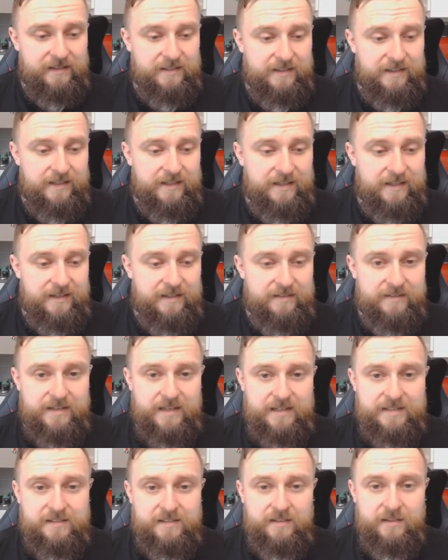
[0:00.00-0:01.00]

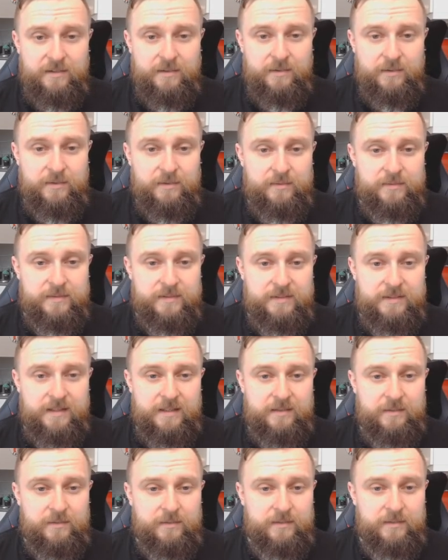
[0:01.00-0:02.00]
Neto's
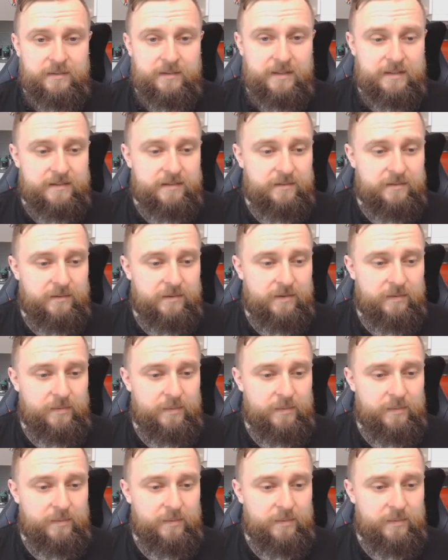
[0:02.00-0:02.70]
deal gets another